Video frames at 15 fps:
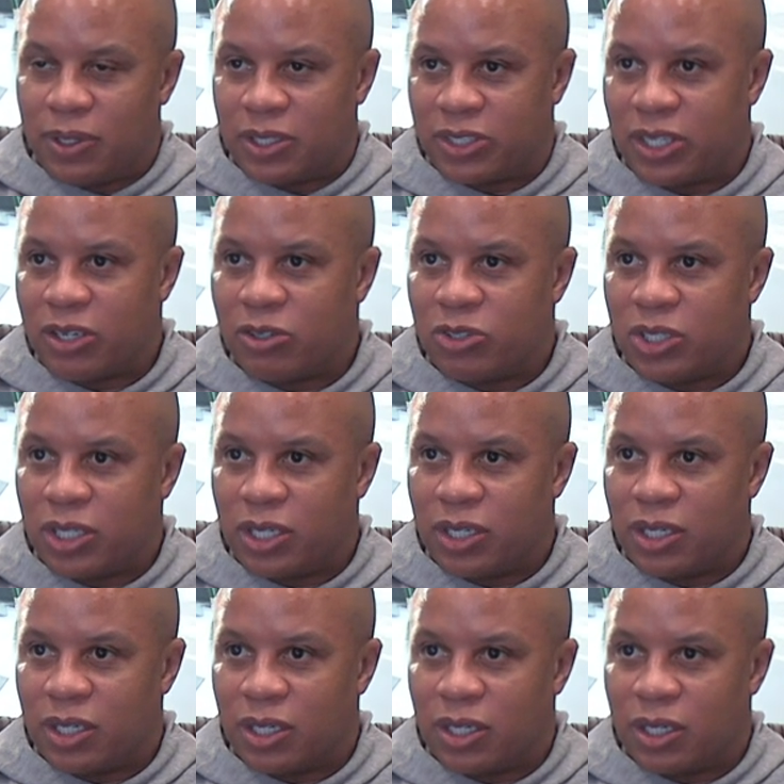the synergy
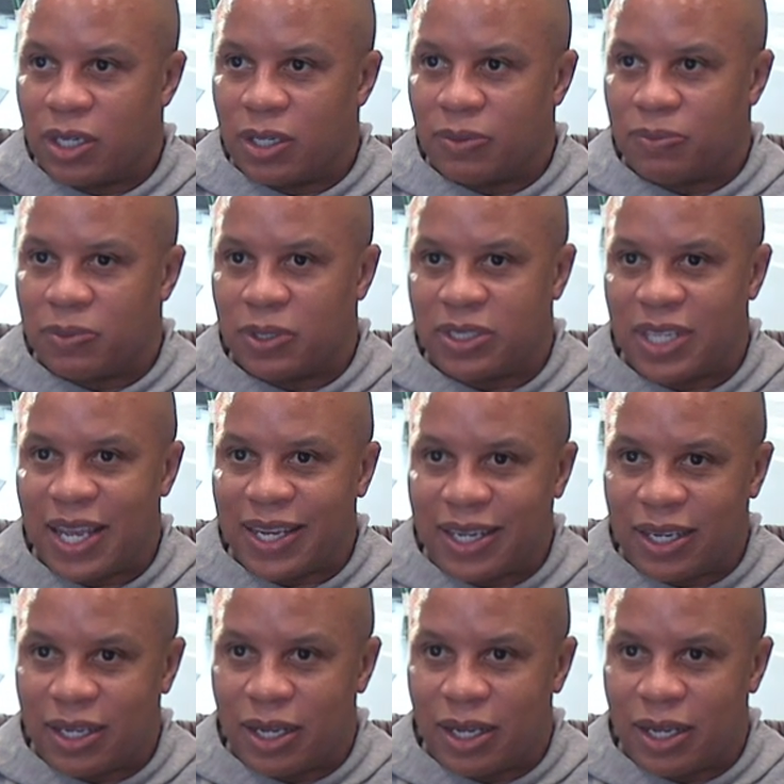and the tech